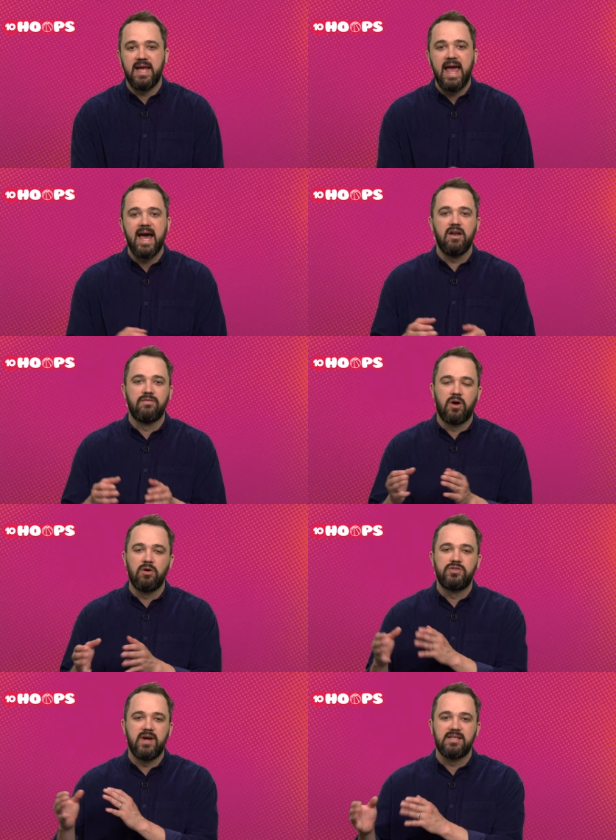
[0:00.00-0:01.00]
out of
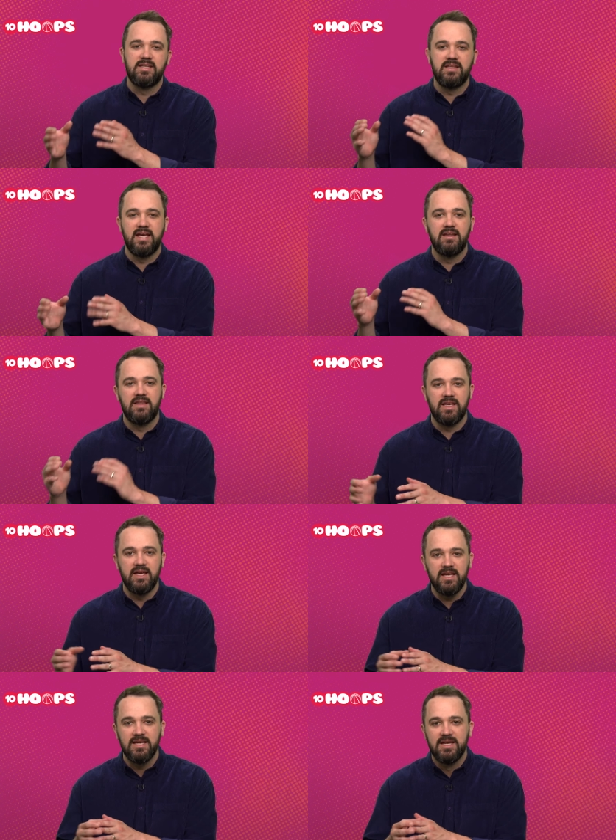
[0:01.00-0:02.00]
contract at the end of the
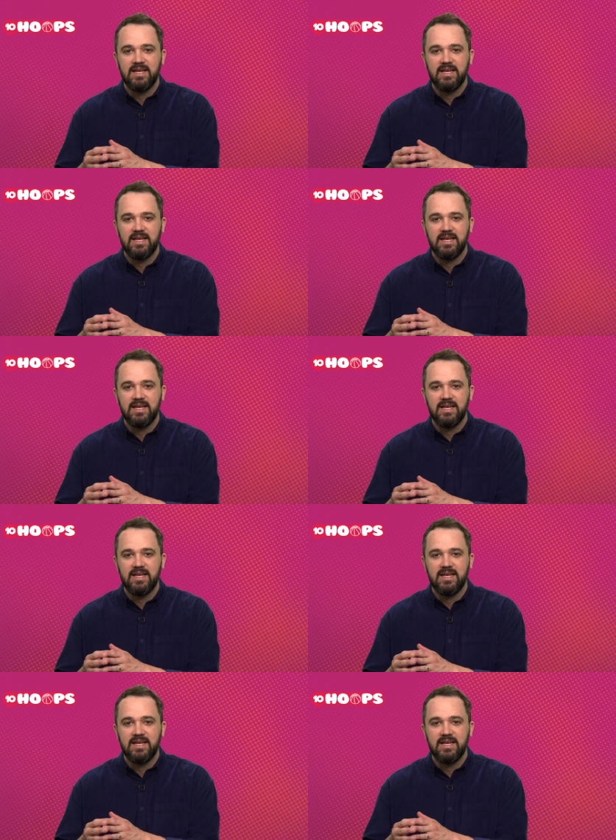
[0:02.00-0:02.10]
year.